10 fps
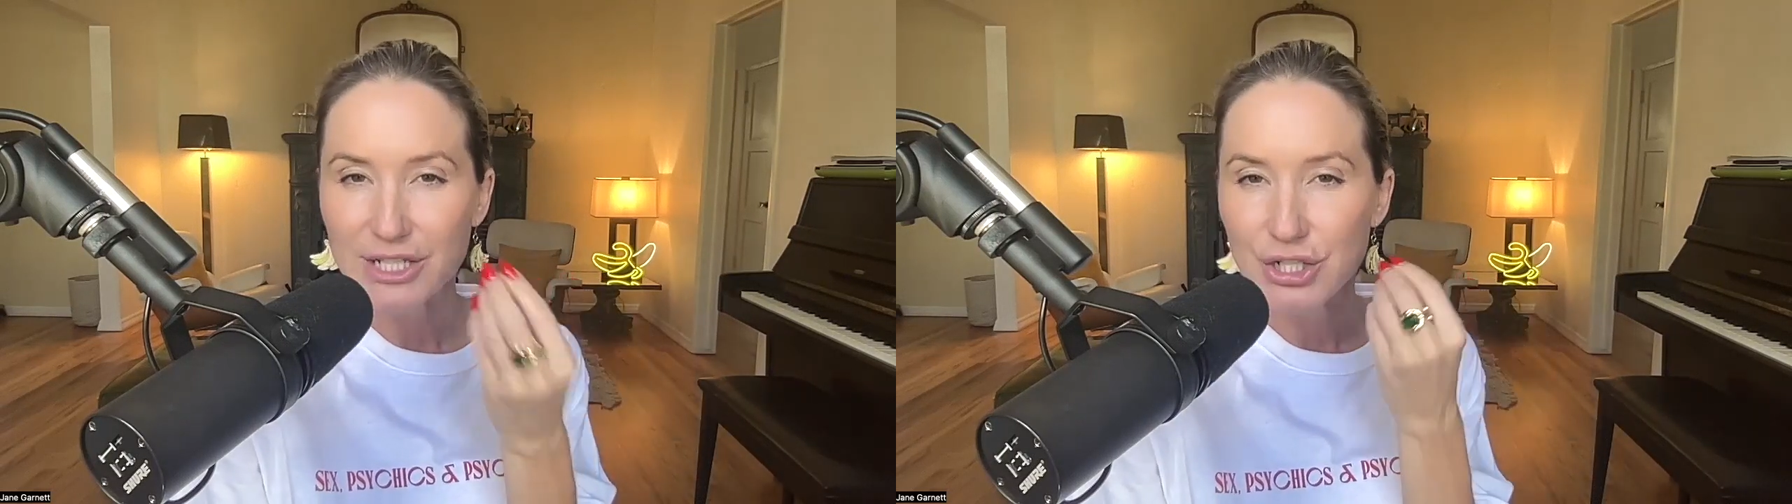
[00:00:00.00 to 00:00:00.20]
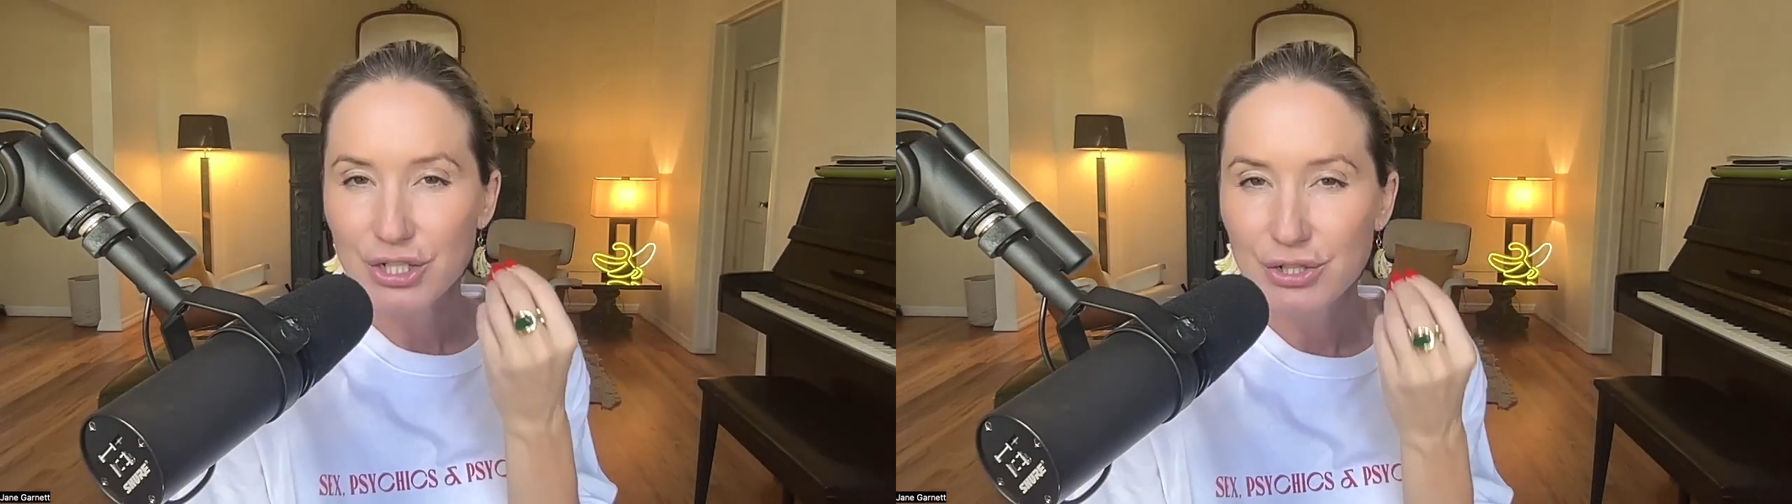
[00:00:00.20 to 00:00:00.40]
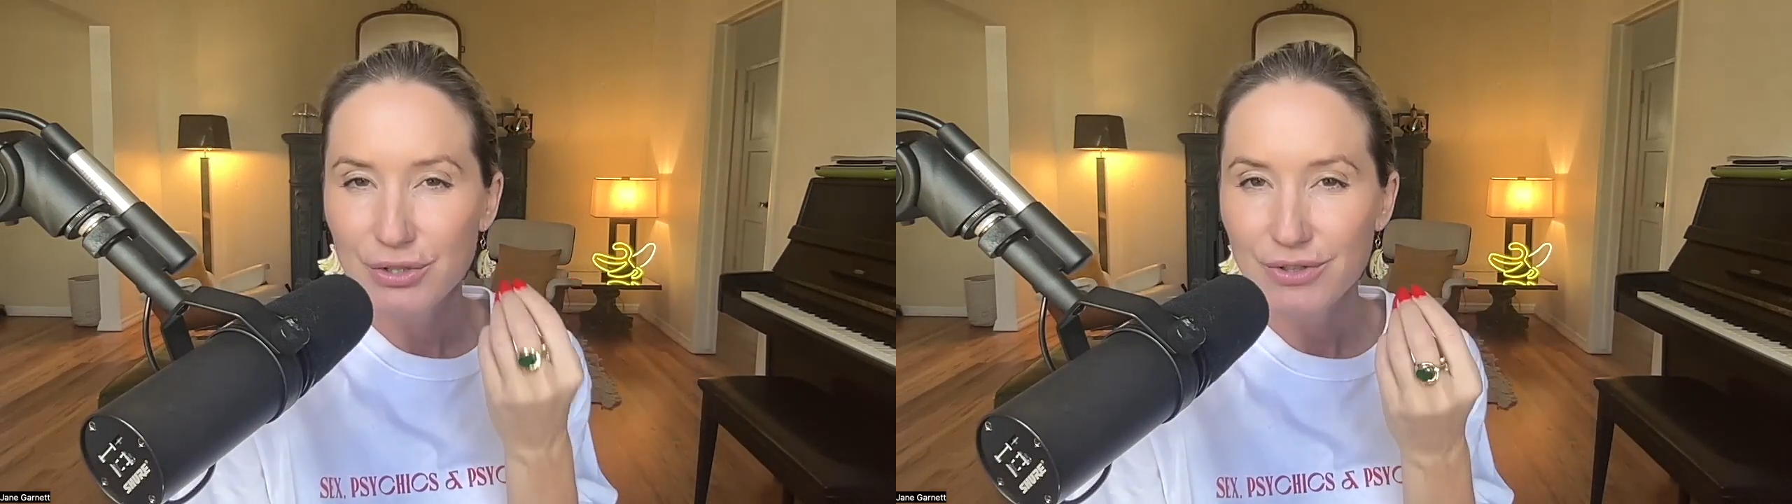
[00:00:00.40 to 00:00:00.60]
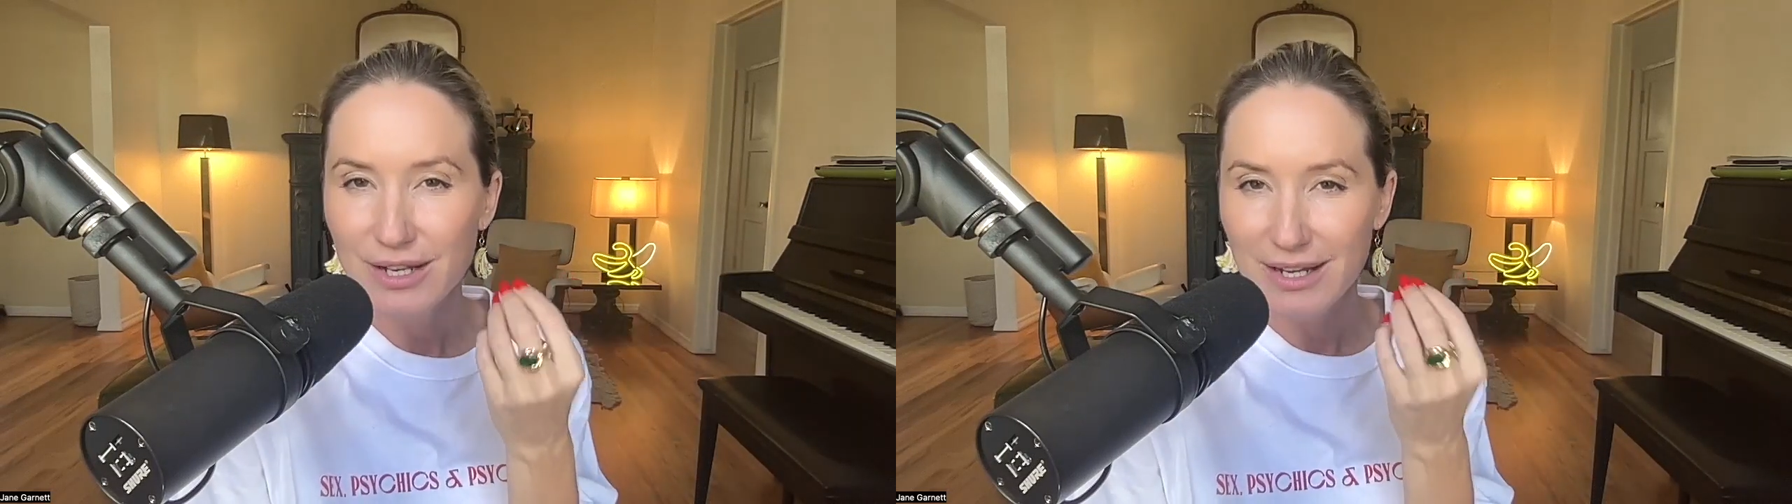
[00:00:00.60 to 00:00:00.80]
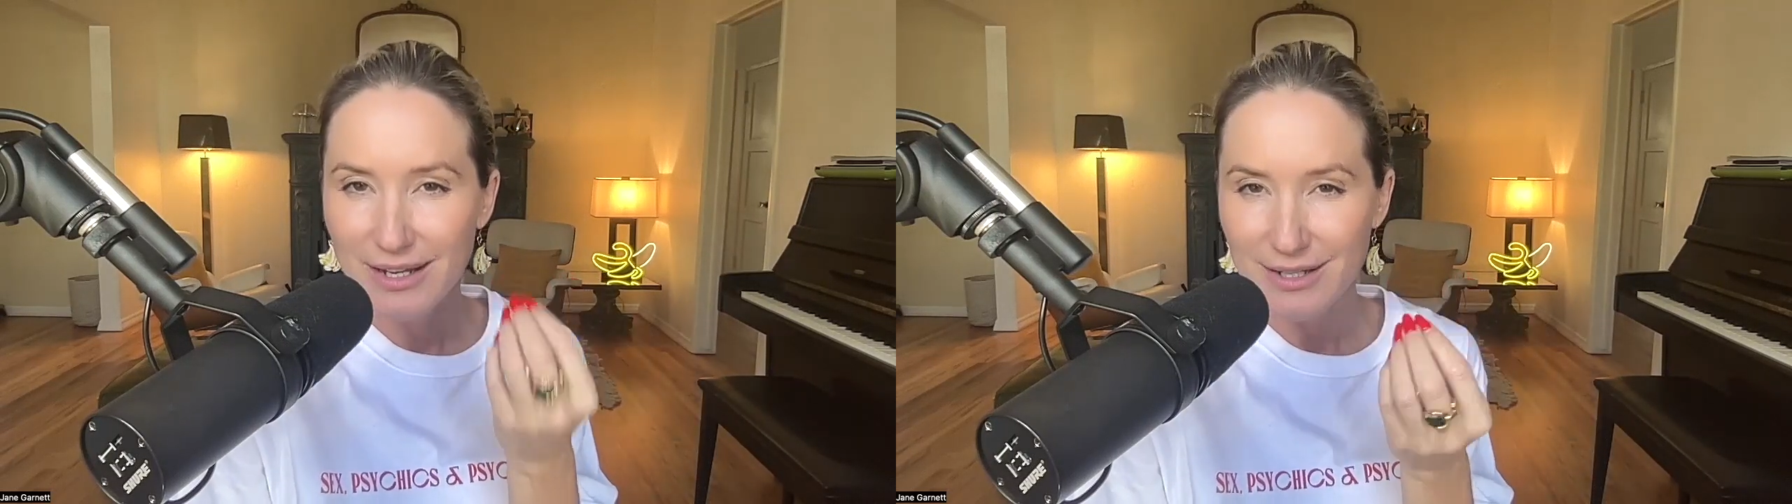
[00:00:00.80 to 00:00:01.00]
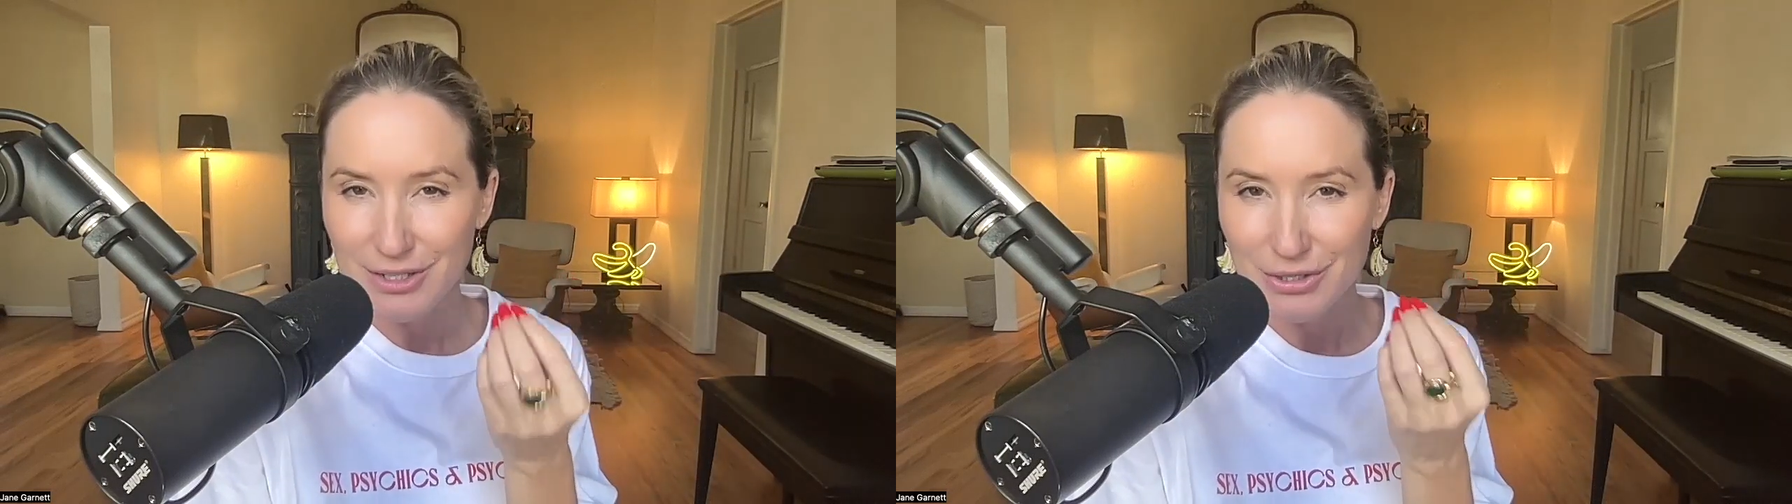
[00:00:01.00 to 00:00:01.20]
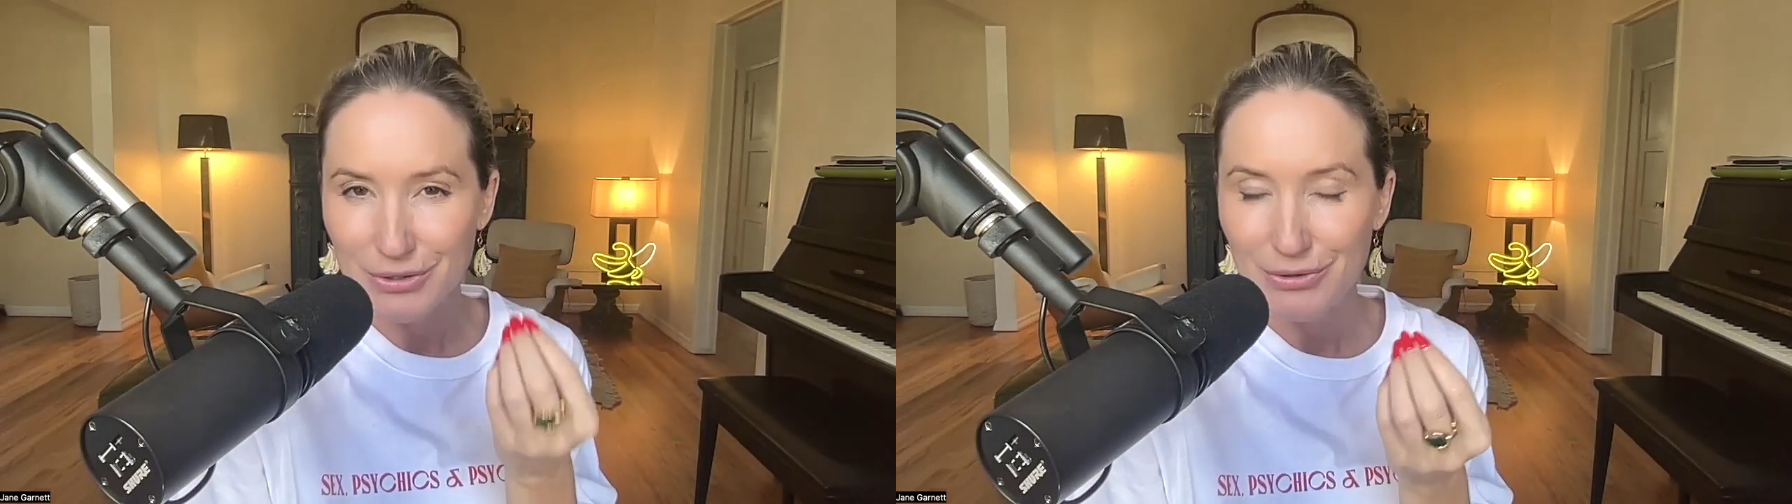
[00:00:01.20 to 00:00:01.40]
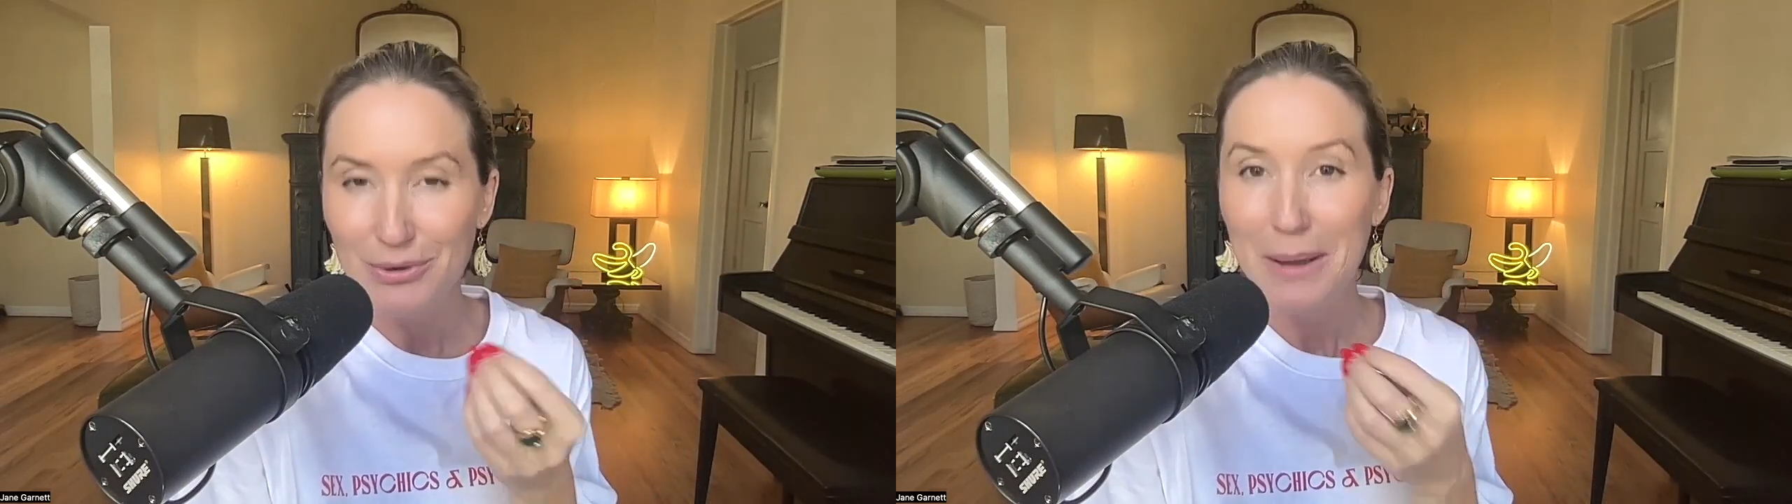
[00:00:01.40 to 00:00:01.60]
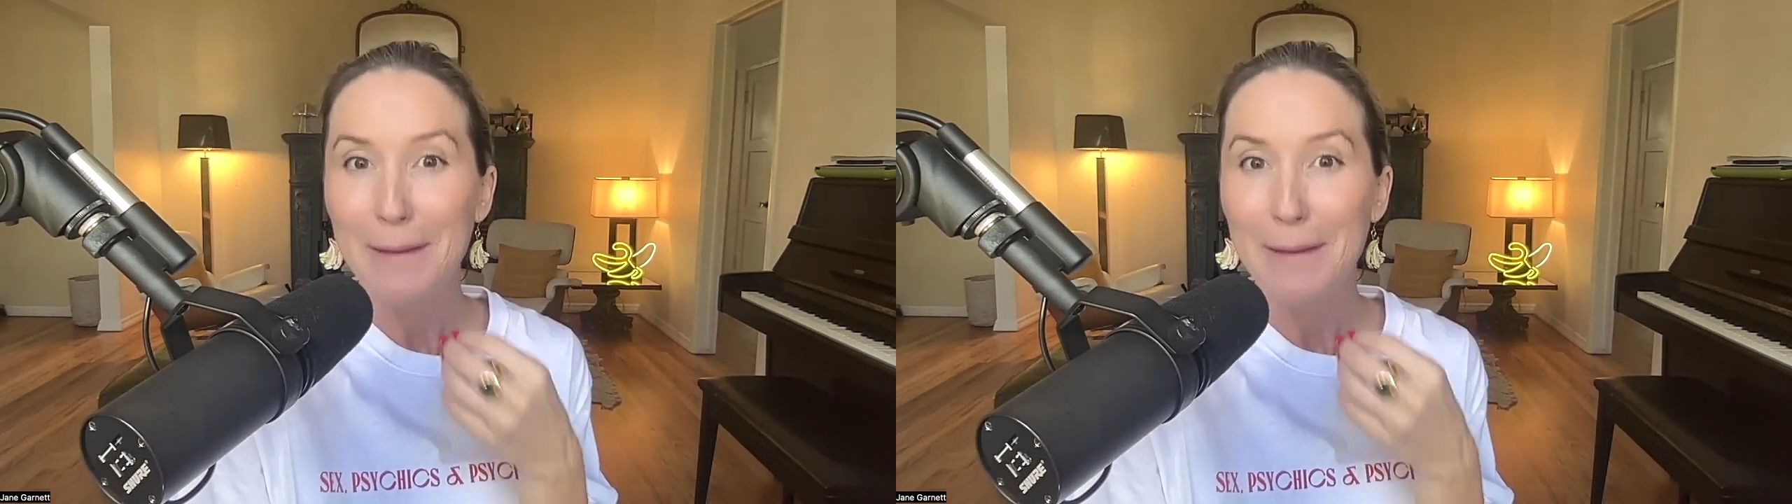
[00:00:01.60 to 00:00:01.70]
tune into